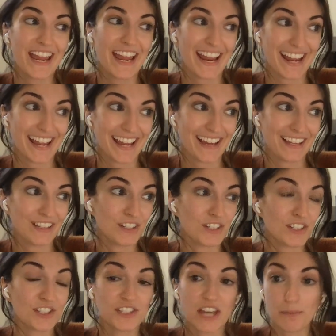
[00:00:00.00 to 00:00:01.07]
And
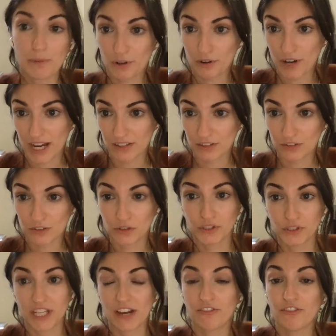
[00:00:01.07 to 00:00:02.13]
Democrats
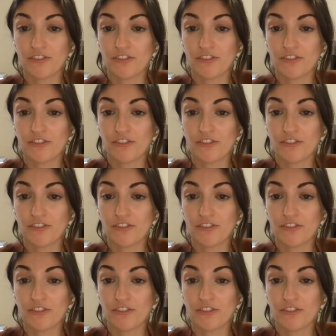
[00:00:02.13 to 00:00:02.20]
only have